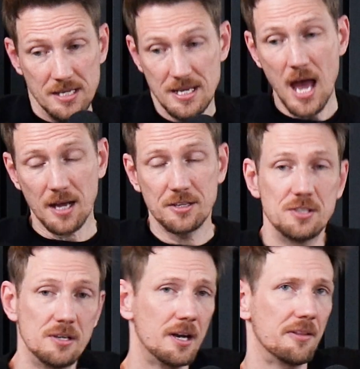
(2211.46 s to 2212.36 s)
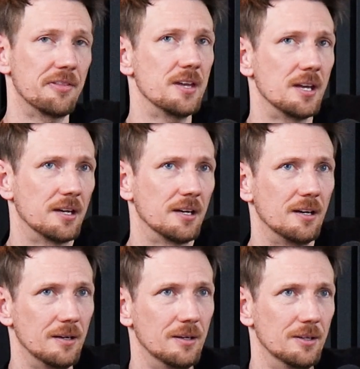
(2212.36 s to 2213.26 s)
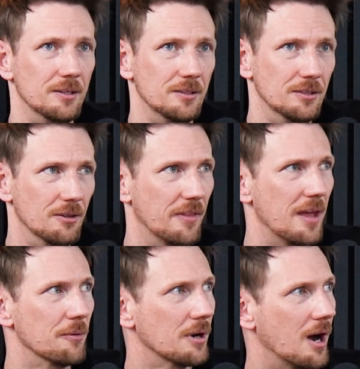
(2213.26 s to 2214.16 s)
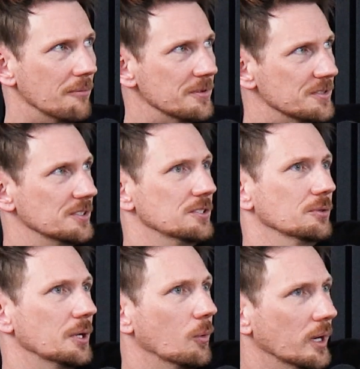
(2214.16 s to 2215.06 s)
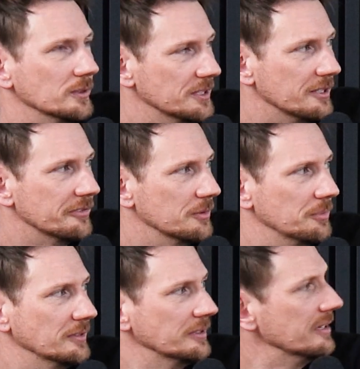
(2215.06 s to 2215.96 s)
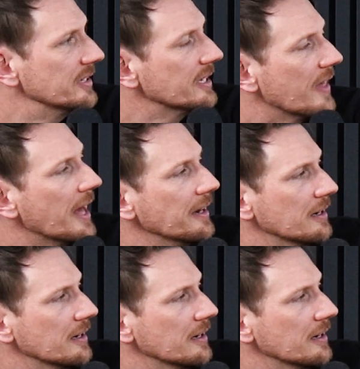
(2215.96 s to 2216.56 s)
Yeah, because you got to think, they were obviously doing well enough to be living in that